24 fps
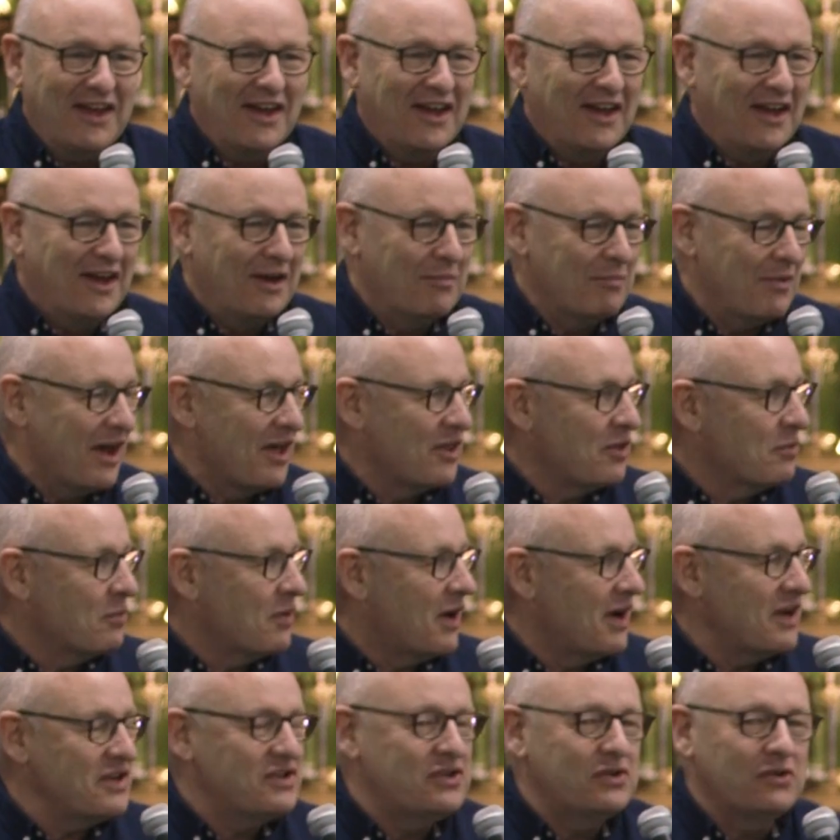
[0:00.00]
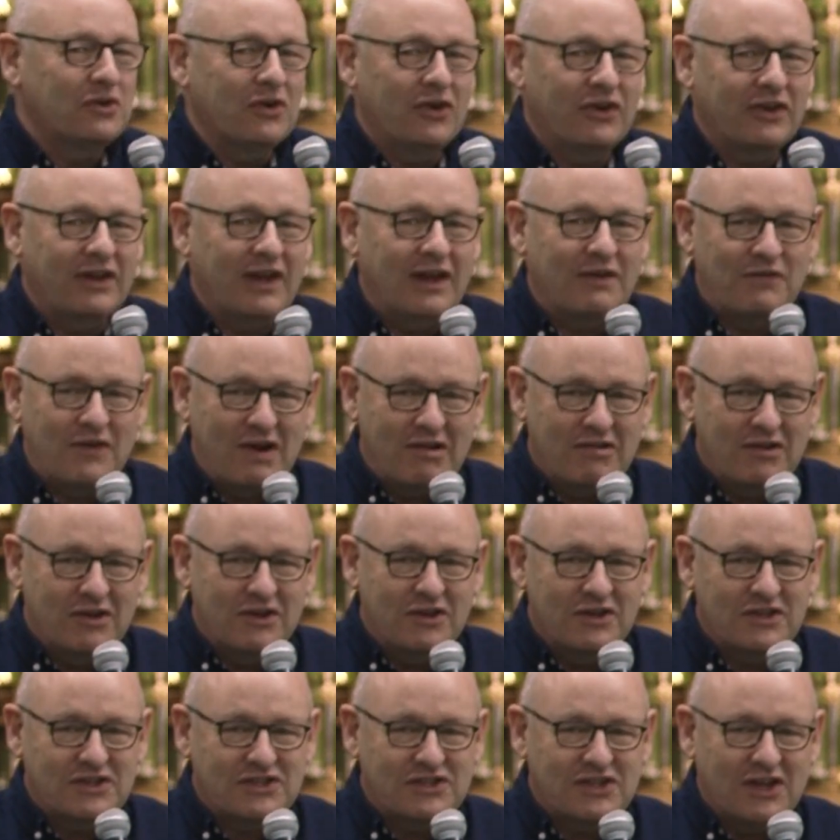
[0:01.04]
Otherwise, you've got to get very
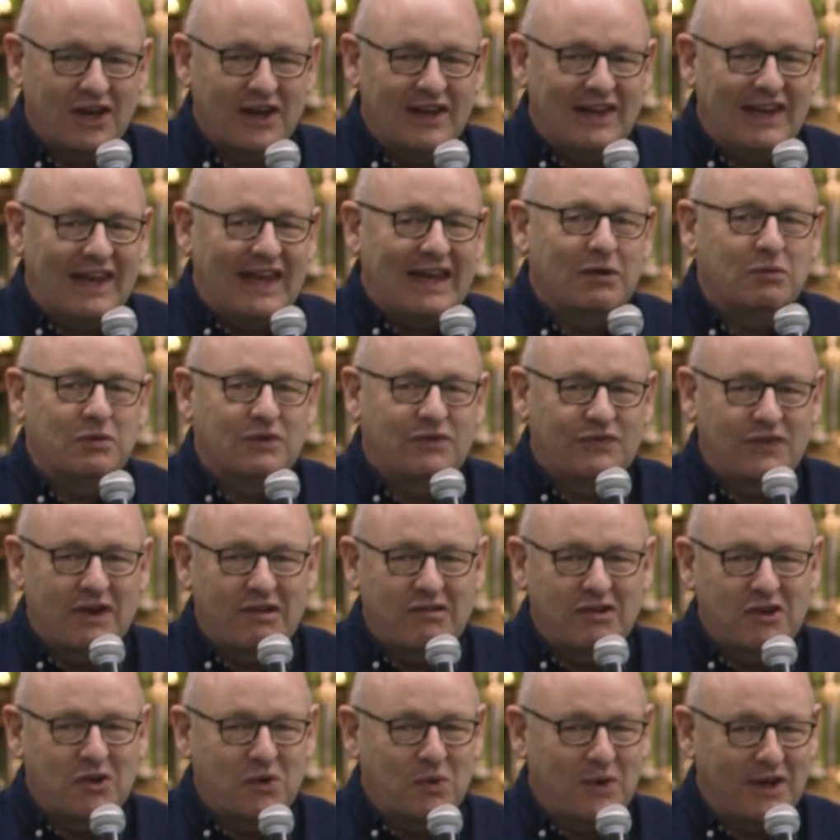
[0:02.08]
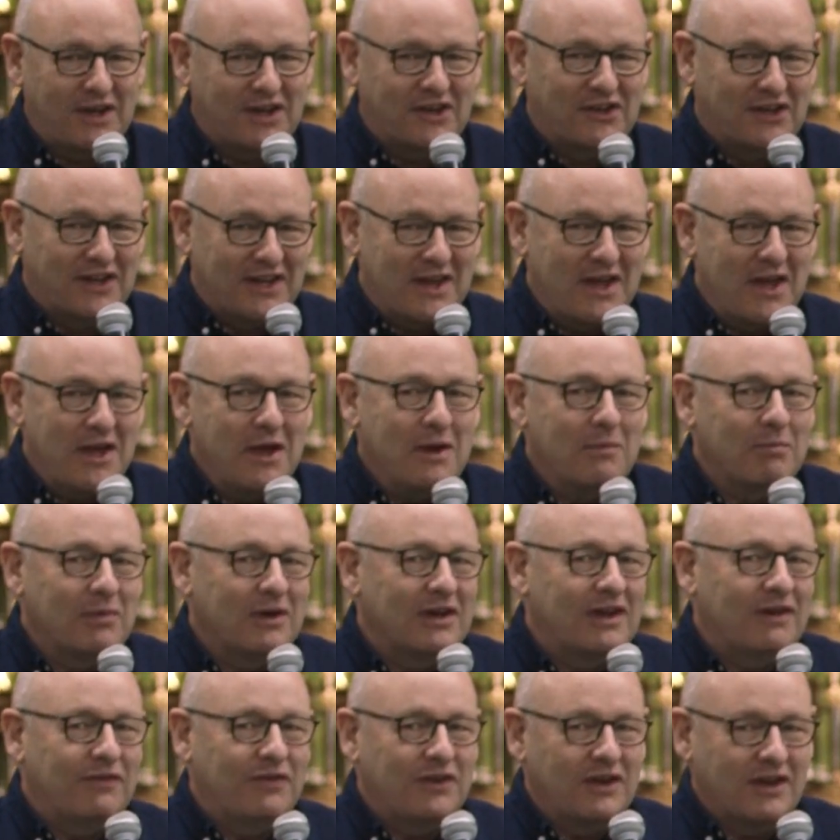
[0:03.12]
good at sign language very quickly.
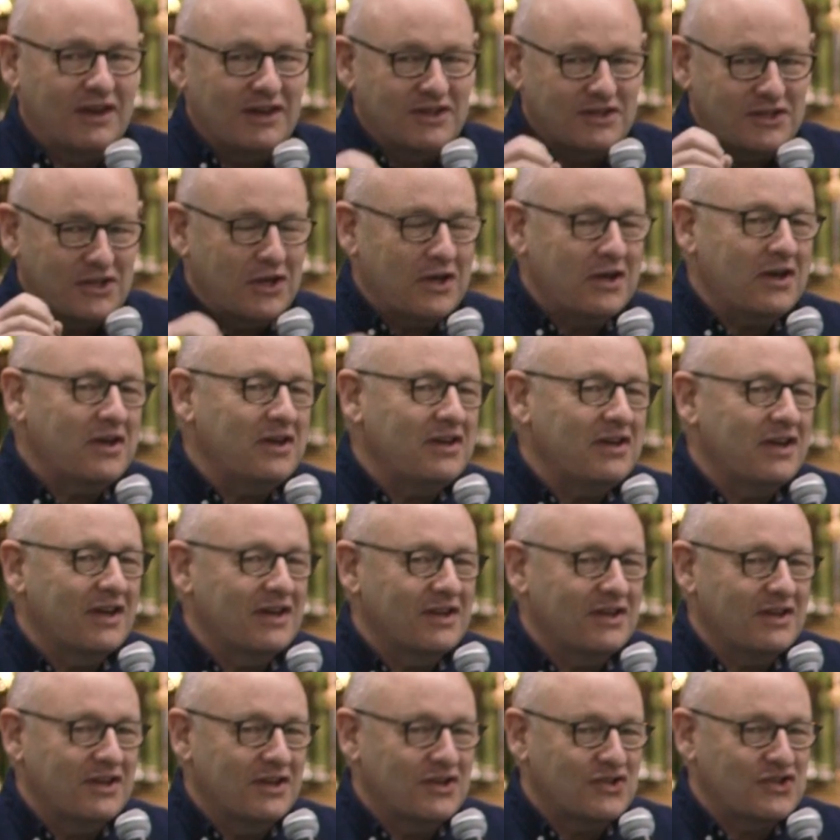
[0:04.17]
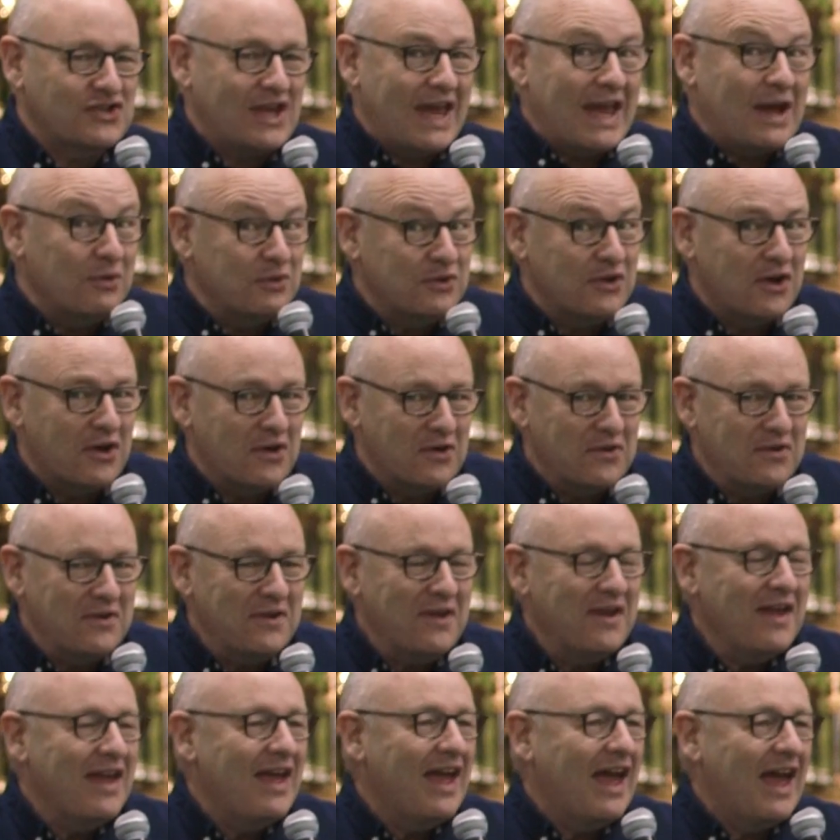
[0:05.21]
But if you can turn your sound on,
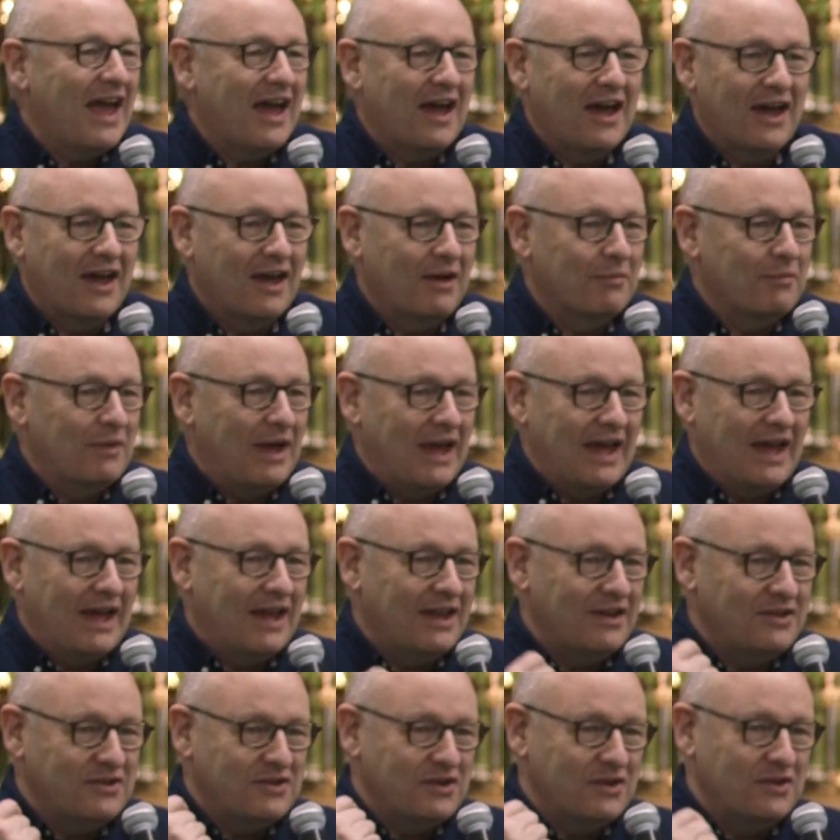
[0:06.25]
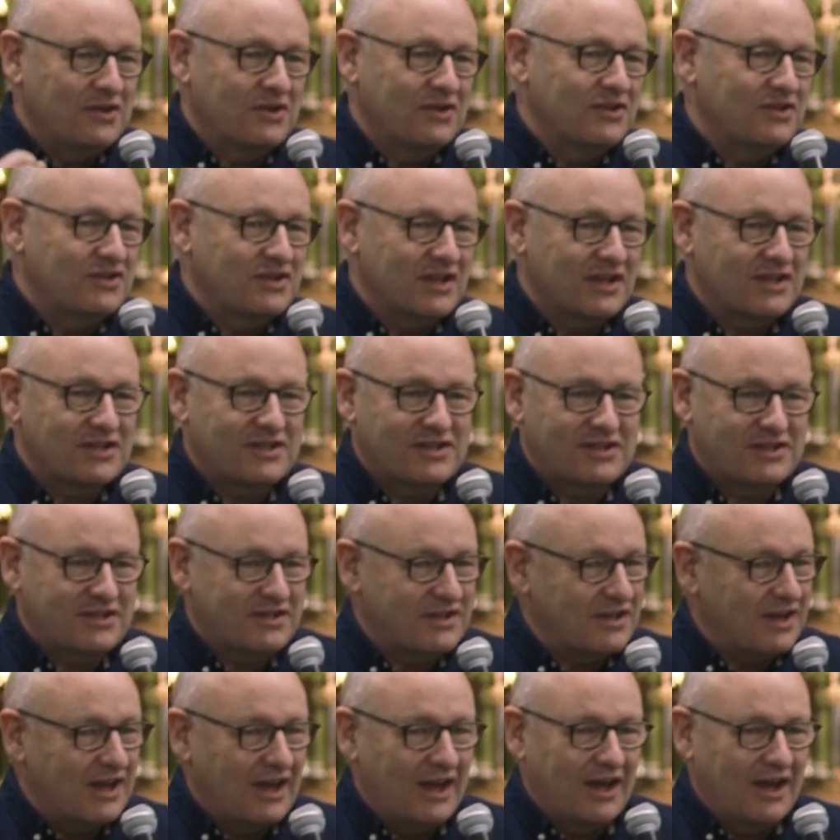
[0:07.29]
and you can just